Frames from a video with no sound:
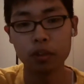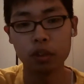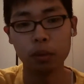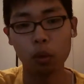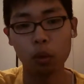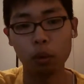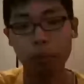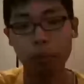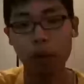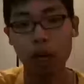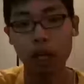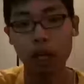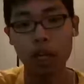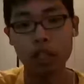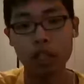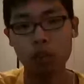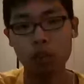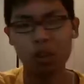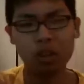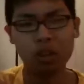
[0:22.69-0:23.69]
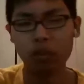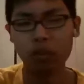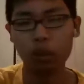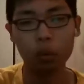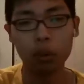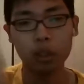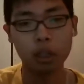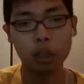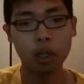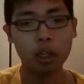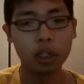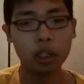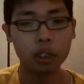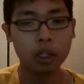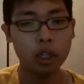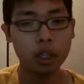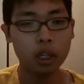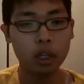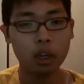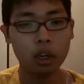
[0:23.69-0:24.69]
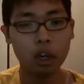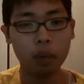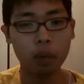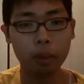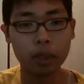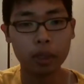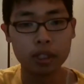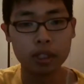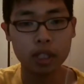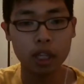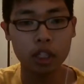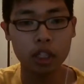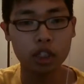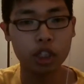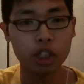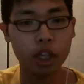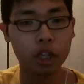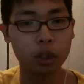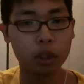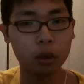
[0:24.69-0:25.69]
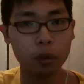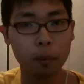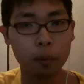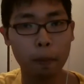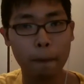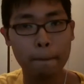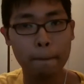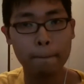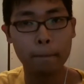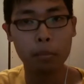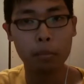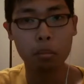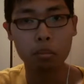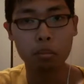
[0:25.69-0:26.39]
live stream or podcast, whatever you want to call it, on my second channel.